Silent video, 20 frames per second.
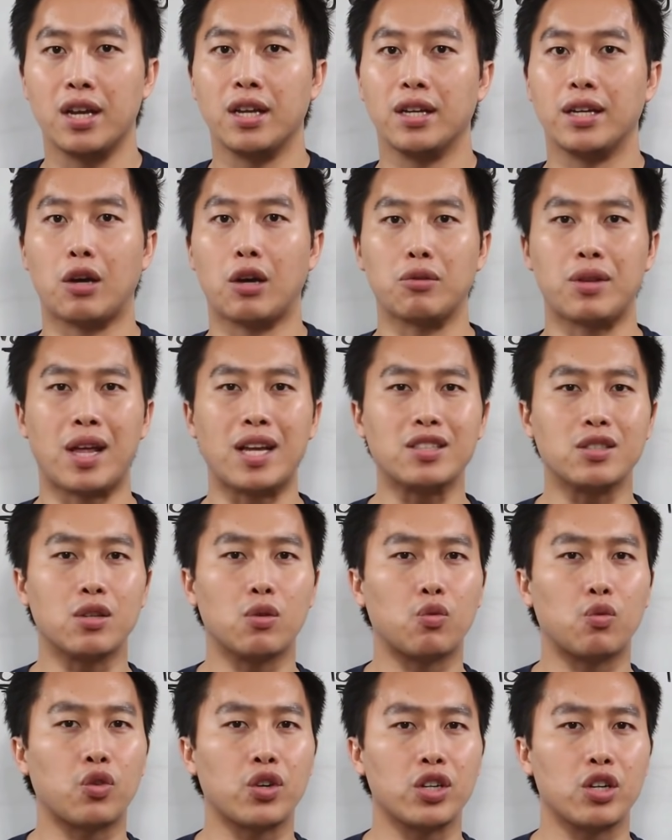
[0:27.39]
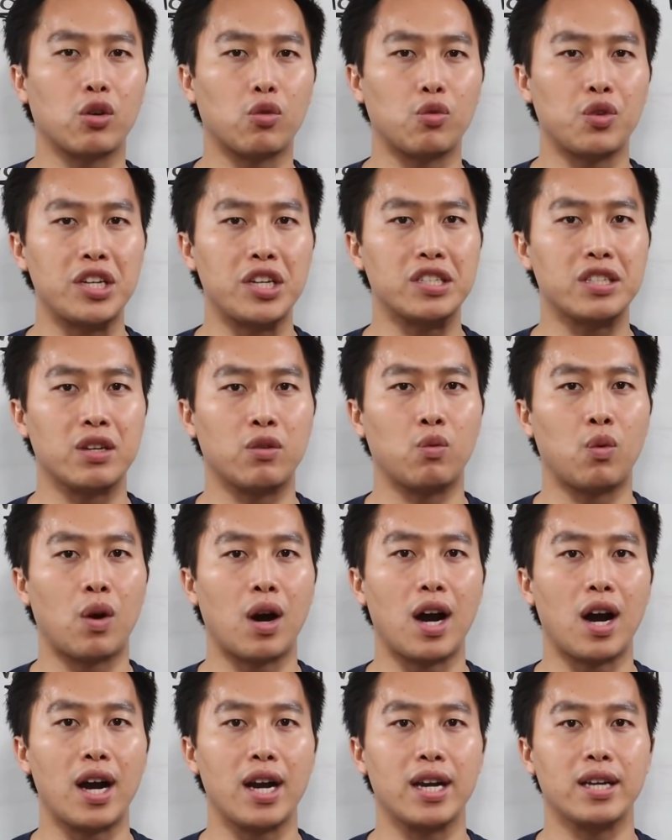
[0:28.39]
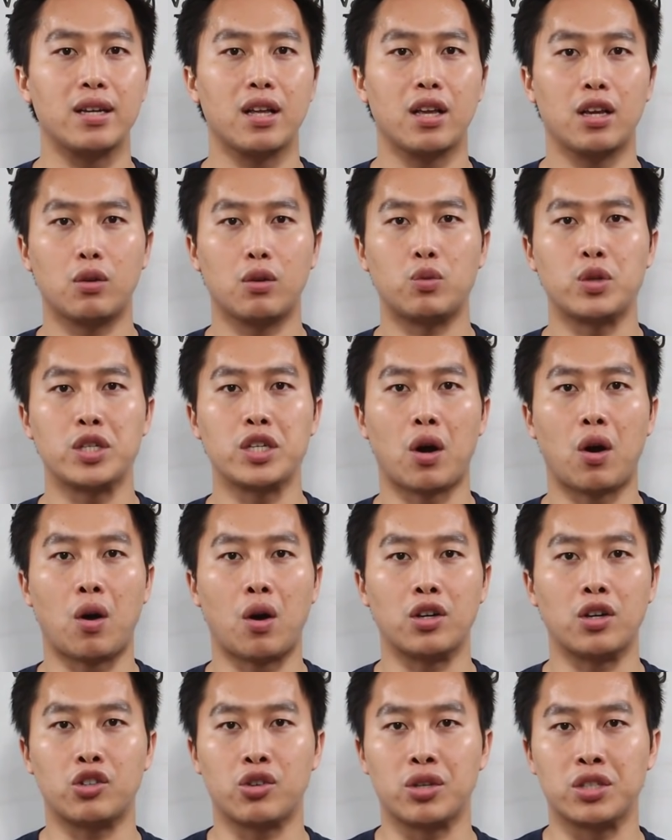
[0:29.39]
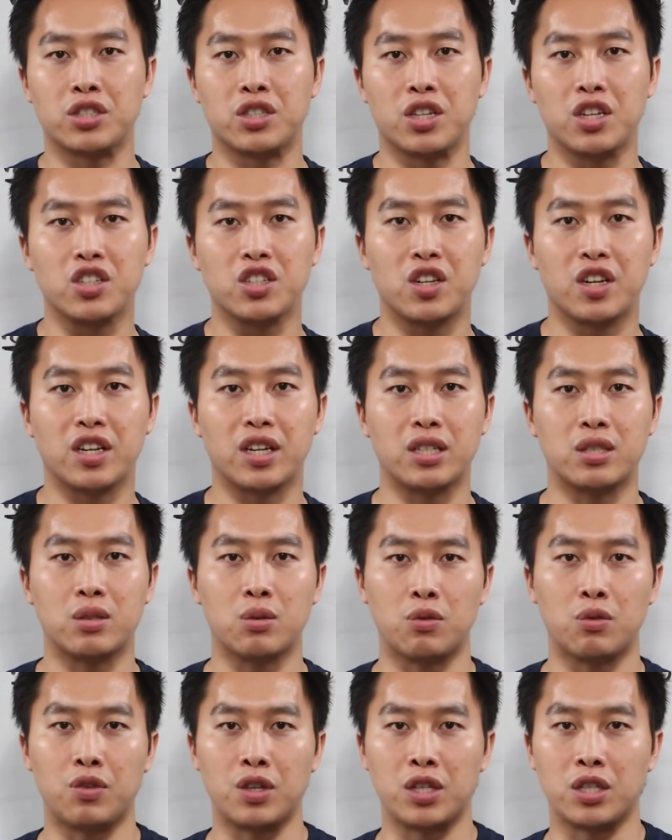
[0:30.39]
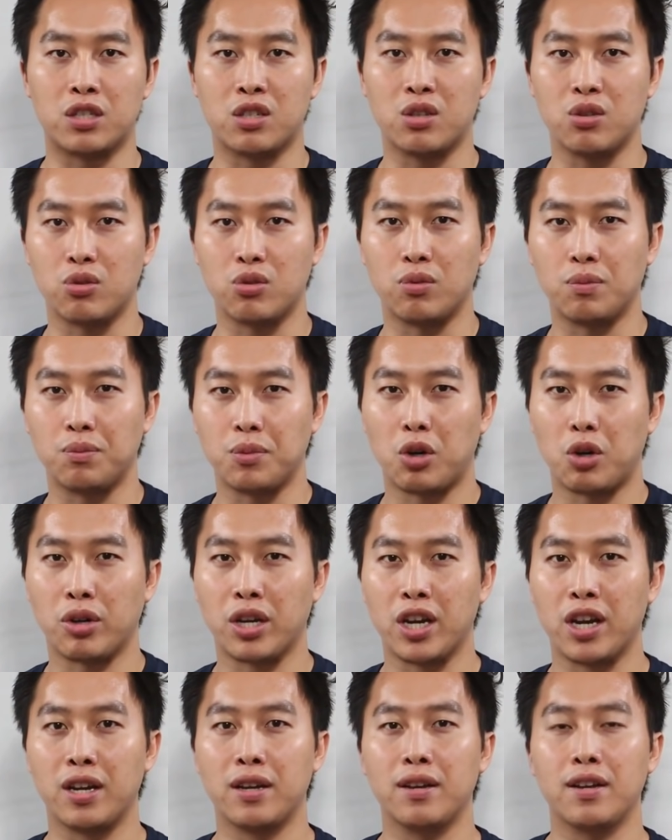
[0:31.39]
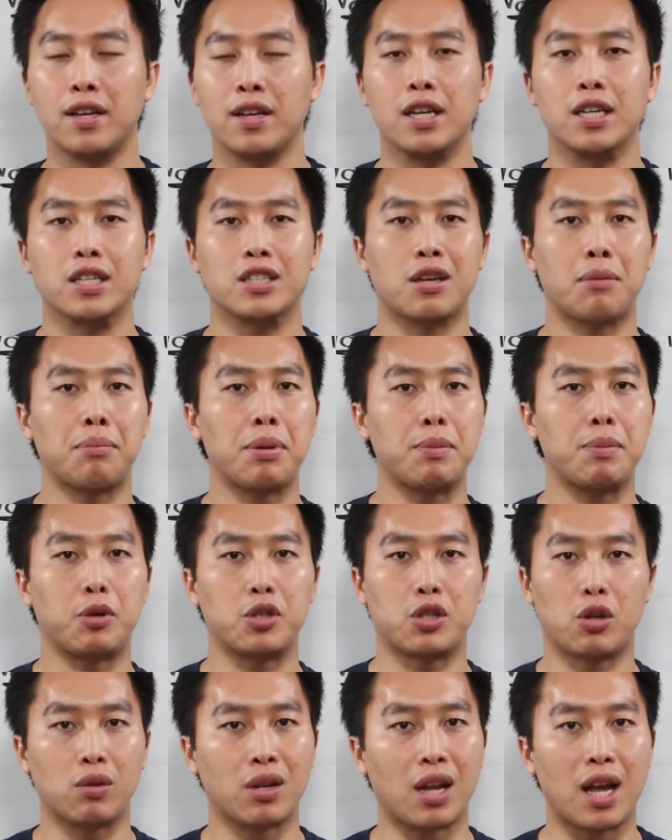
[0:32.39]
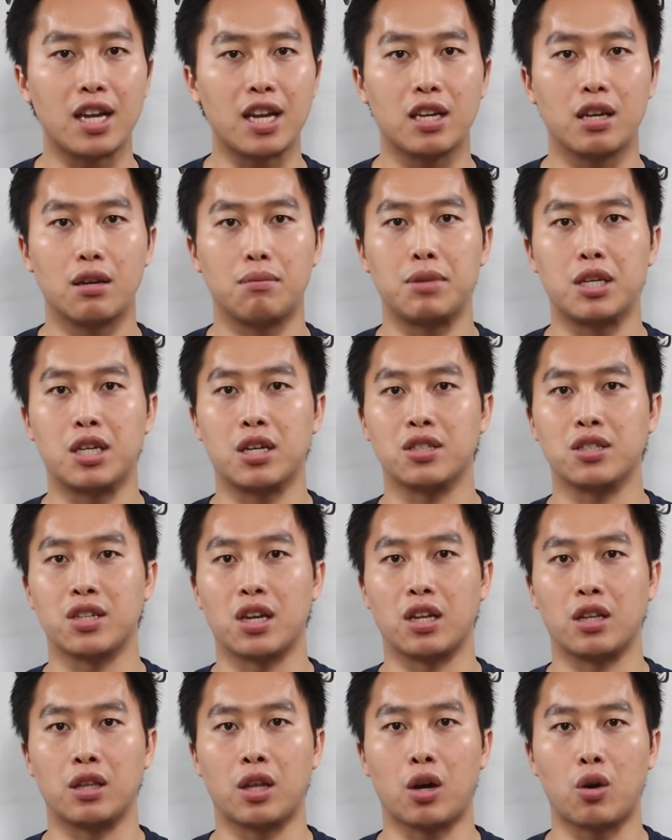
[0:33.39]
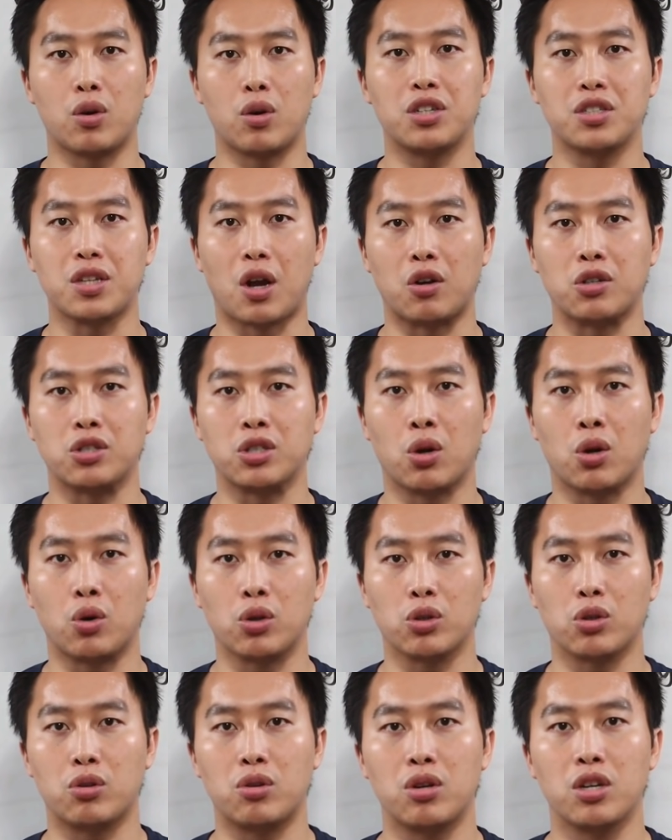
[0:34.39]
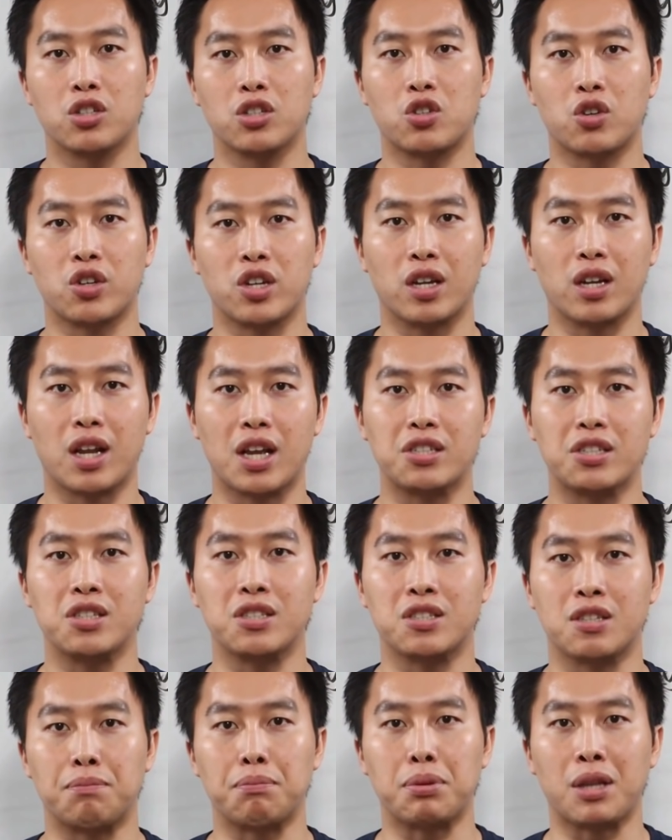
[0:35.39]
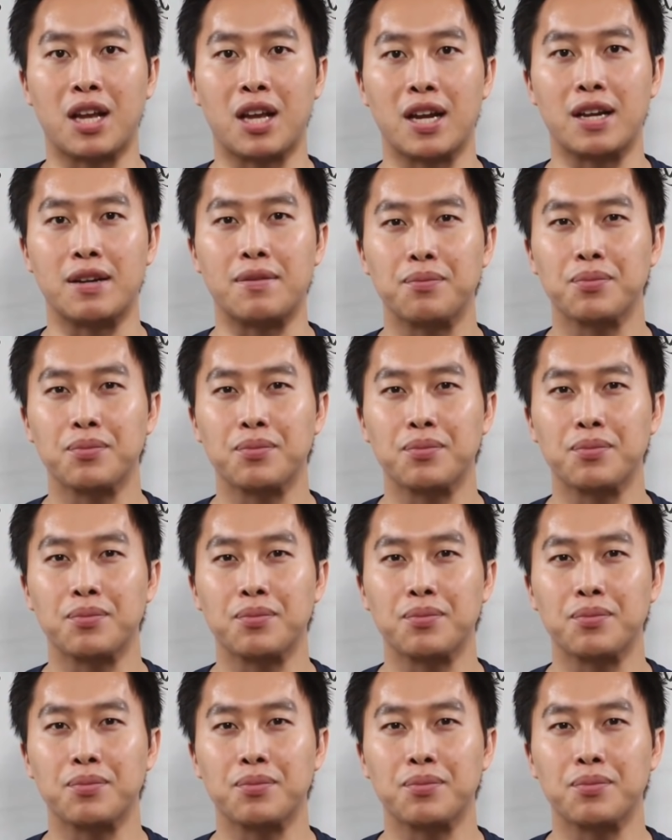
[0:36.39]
Now, that's the real reason why we are transitioning into V2, okay? Some people don't like it because it lowers our total circulation supply.